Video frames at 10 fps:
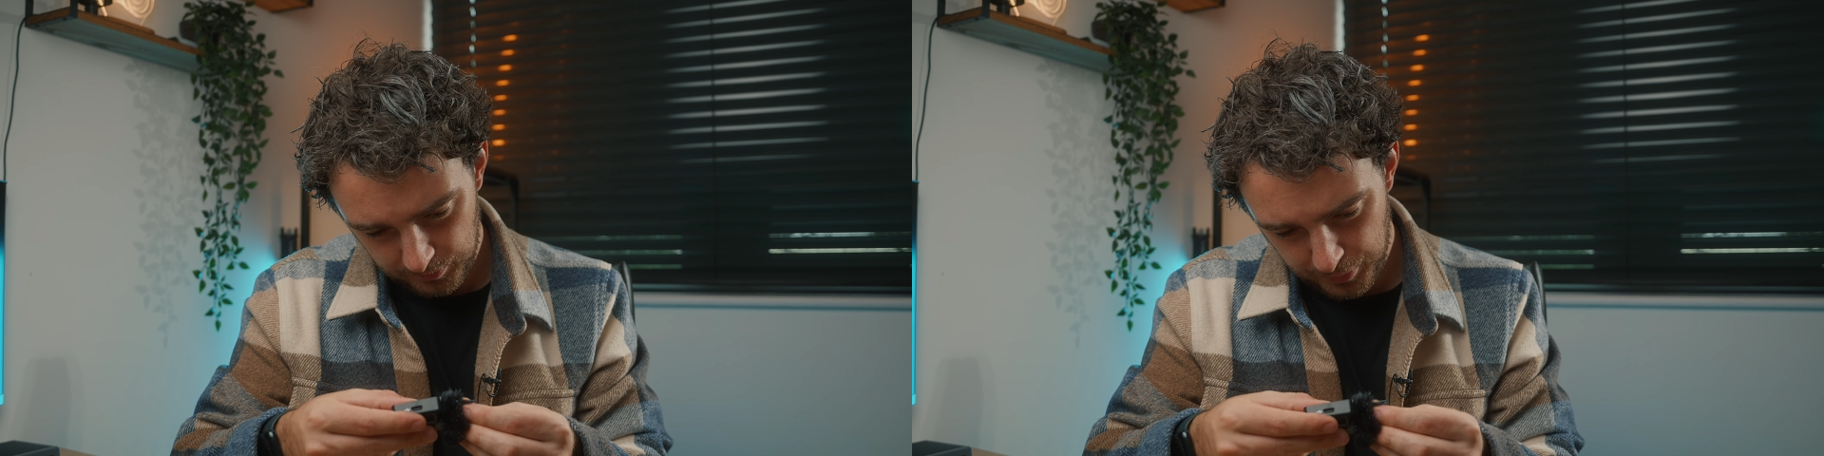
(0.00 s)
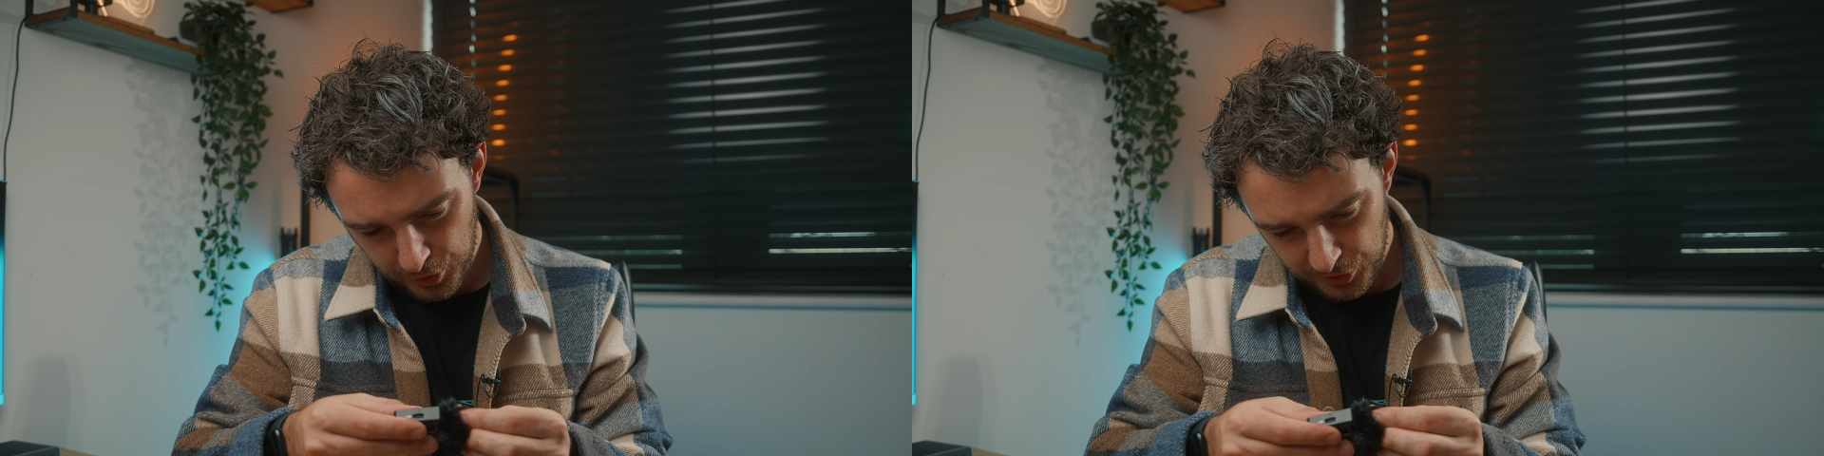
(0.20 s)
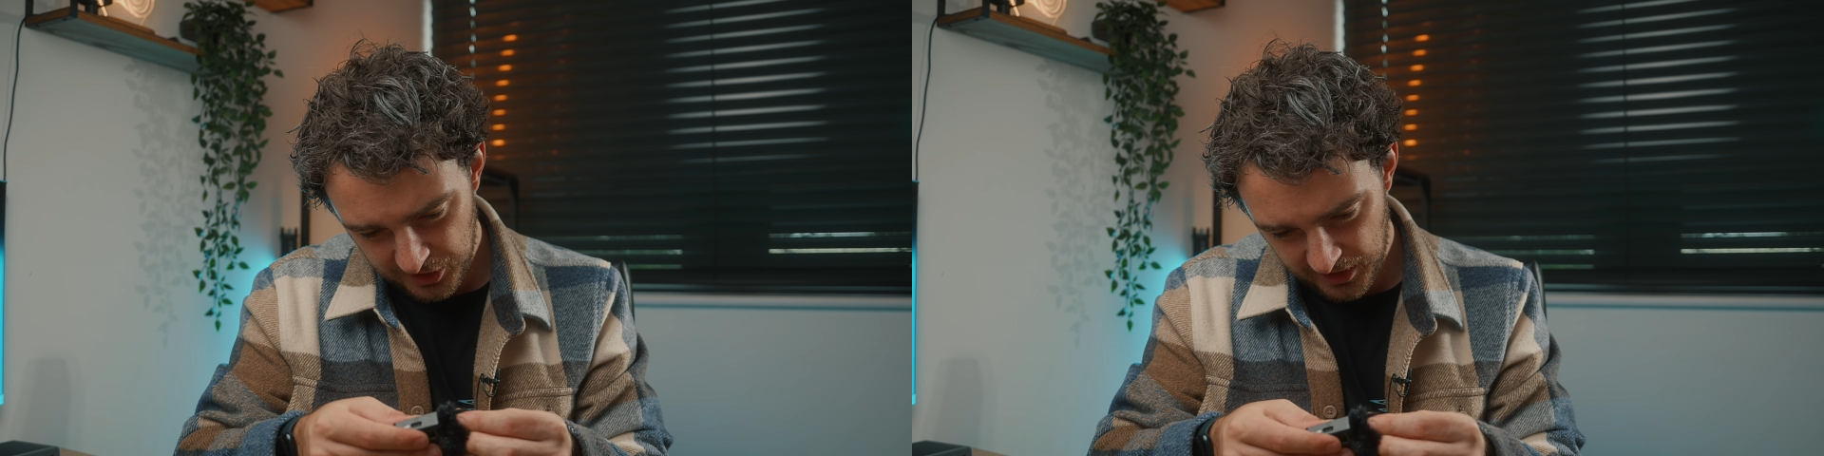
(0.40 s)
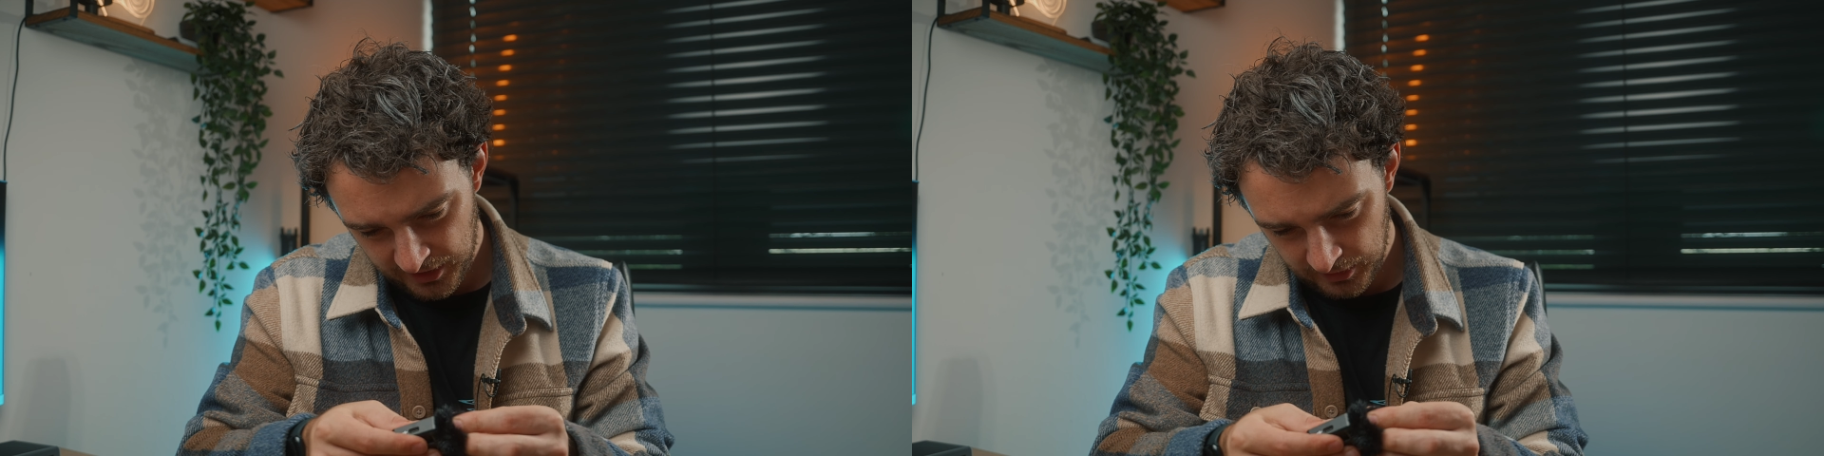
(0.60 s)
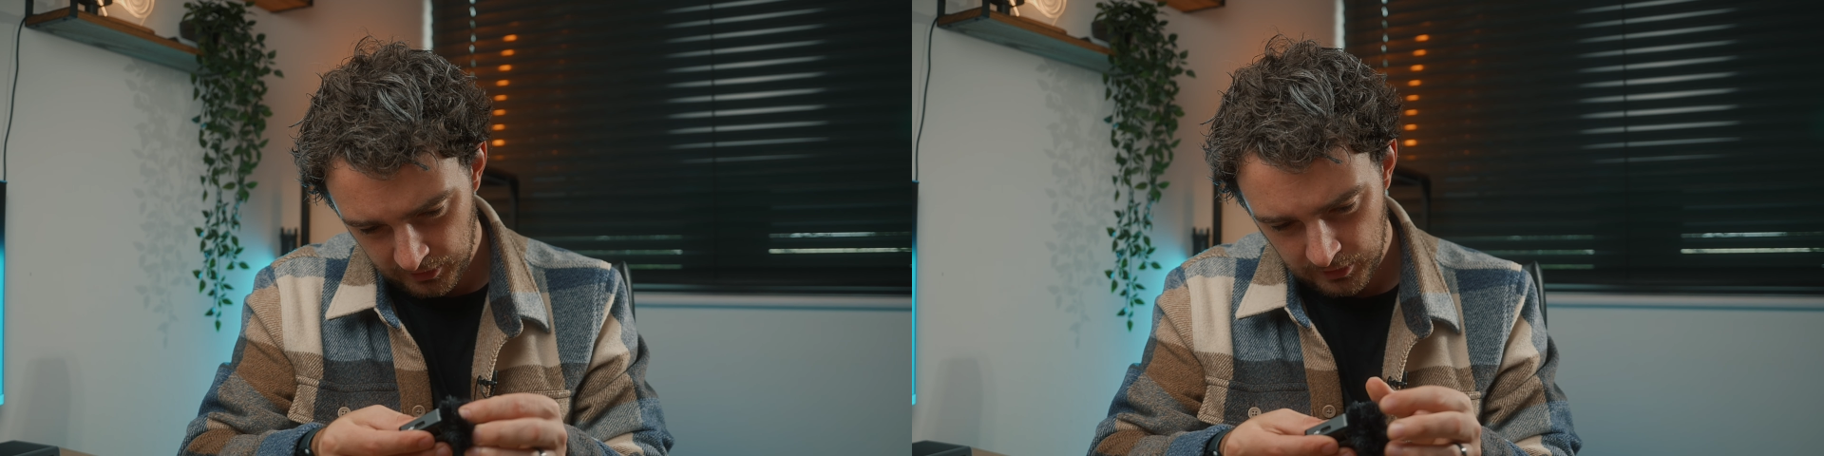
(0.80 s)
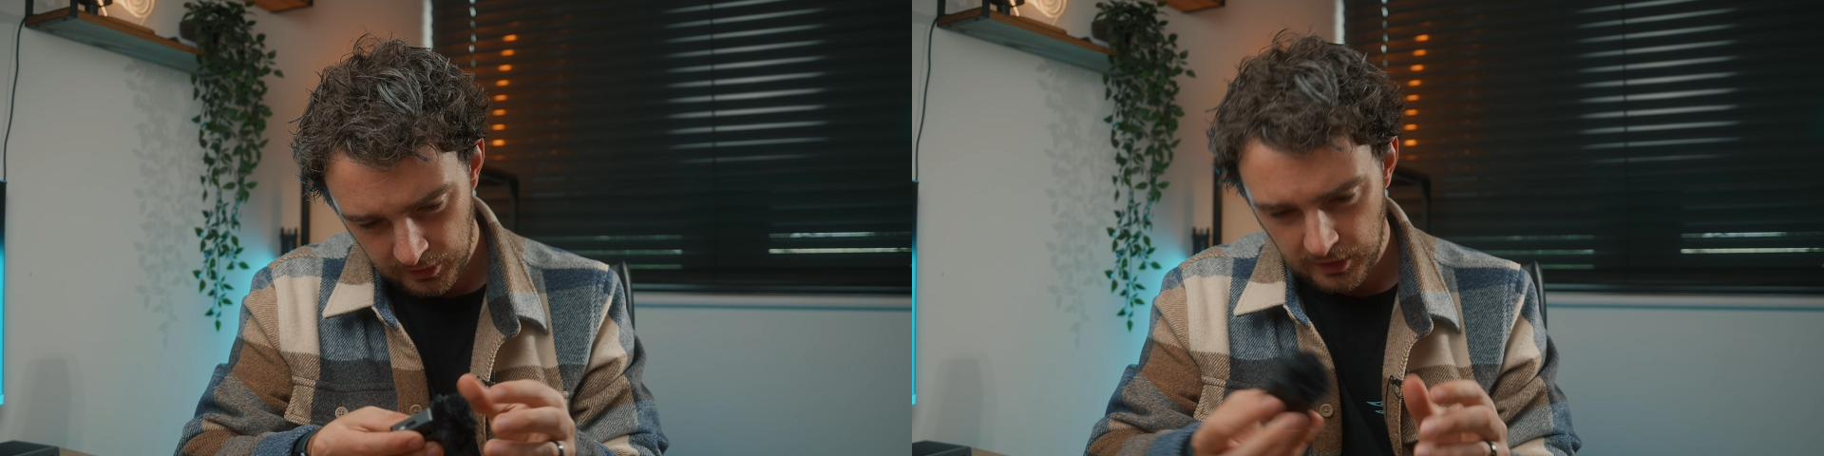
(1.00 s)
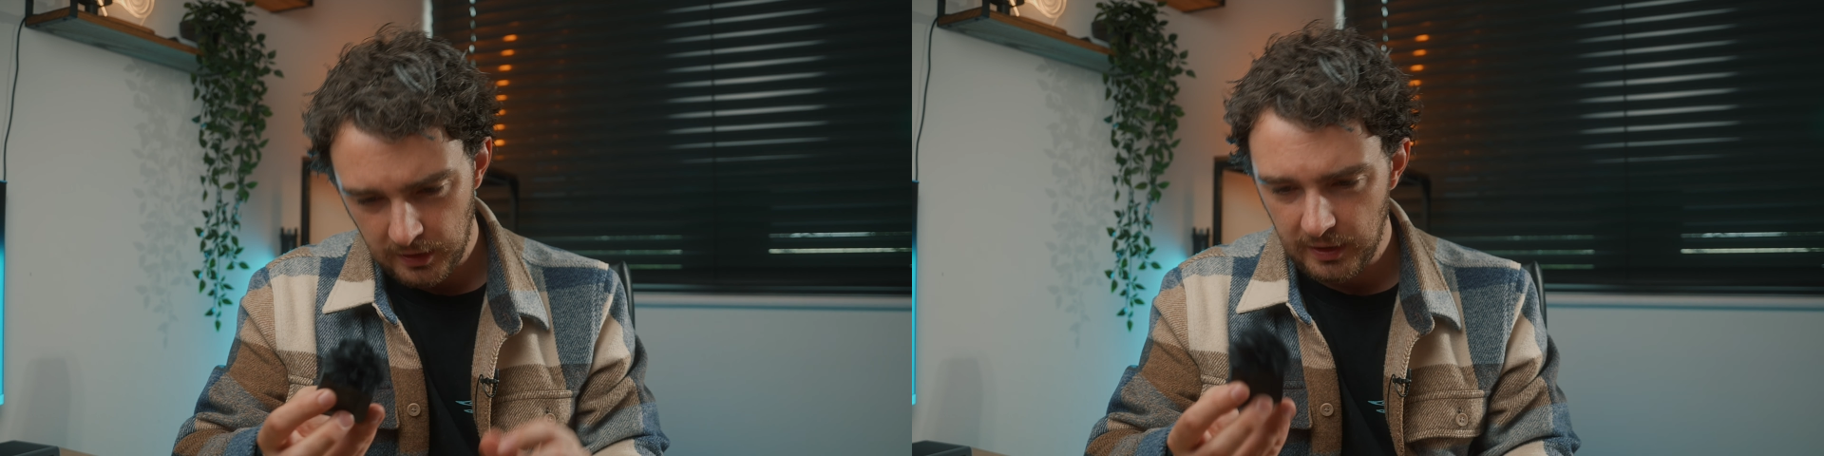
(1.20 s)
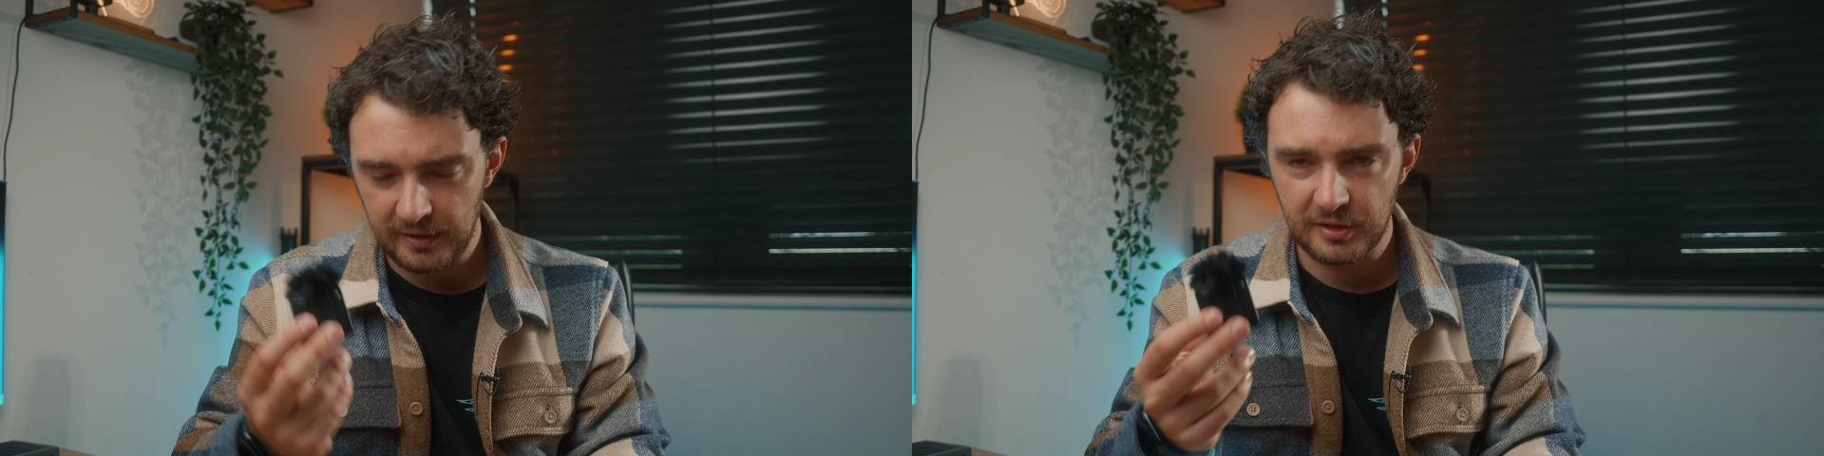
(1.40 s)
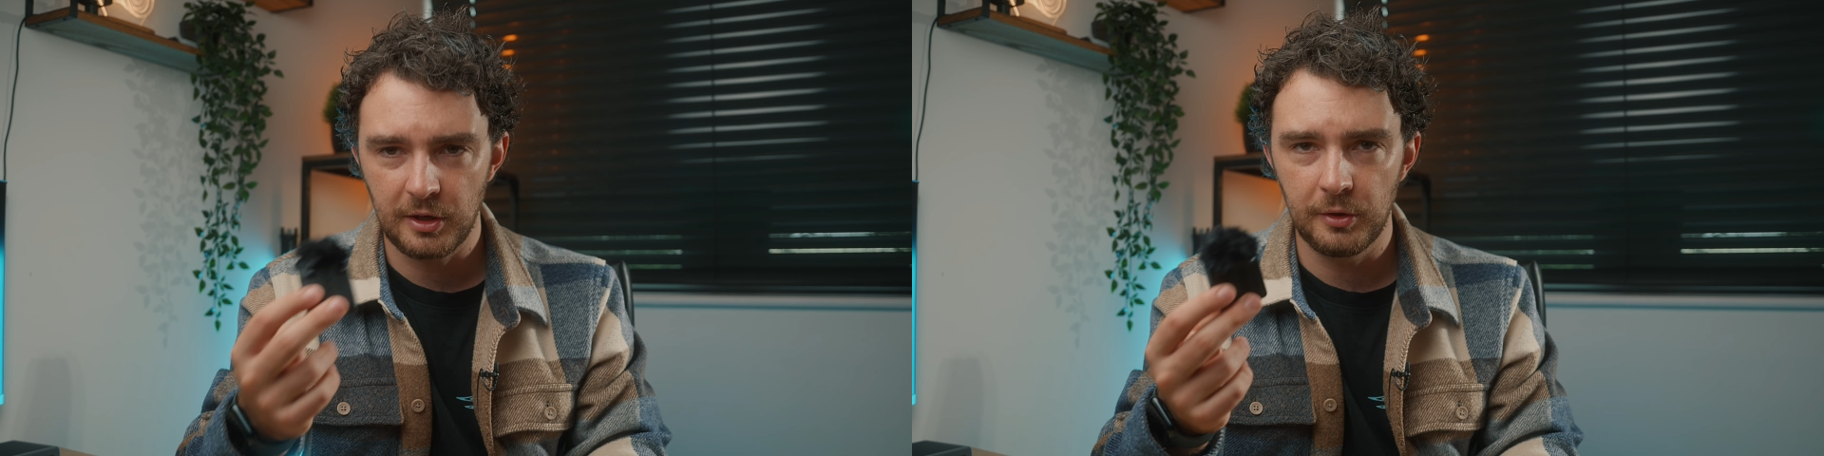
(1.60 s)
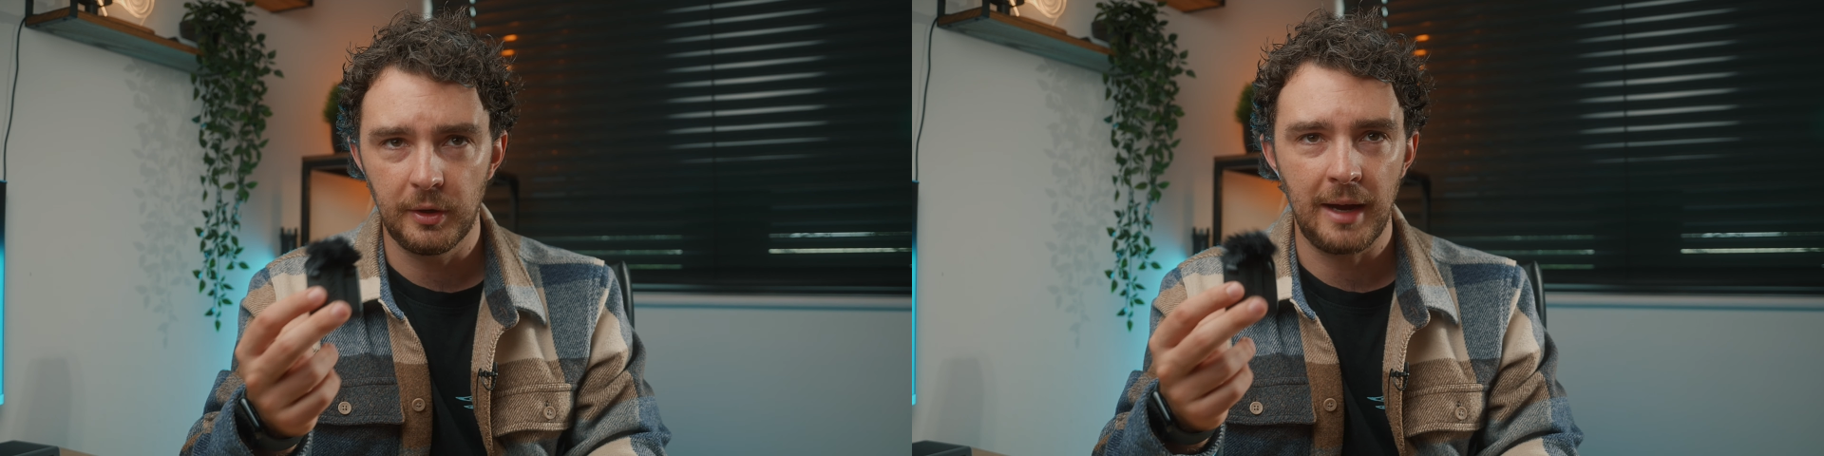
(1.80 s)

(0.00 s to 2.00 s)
push it in, and there's no